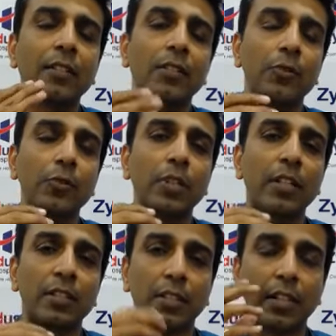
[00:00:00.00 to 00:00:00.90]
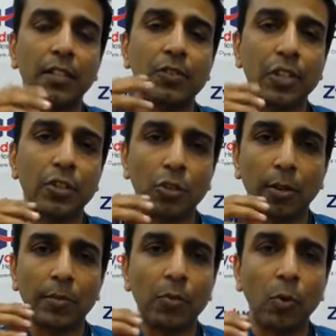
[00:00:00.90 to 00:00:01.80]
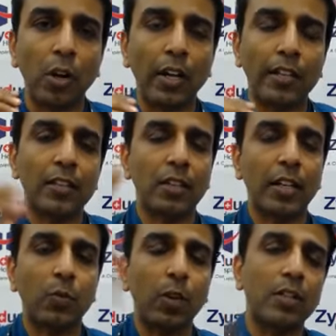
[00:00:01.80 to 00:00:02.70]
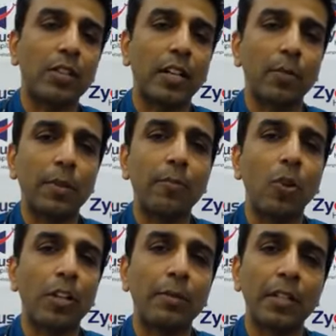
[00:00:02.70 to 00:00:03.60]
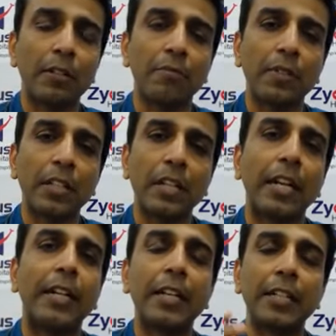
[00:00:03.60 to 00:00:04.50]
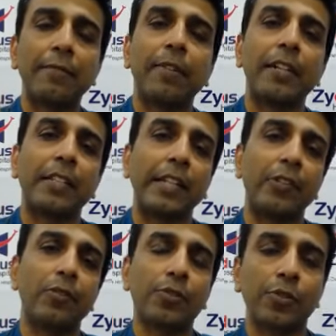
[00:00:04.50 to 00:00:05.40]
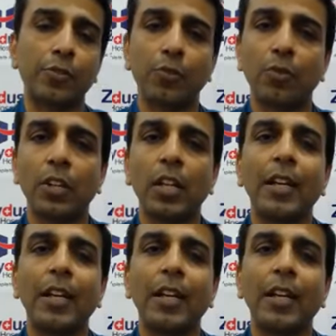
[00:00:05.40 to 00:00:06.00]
who has sudden change of the voice and one side of the body become weak, identify the acute stroke,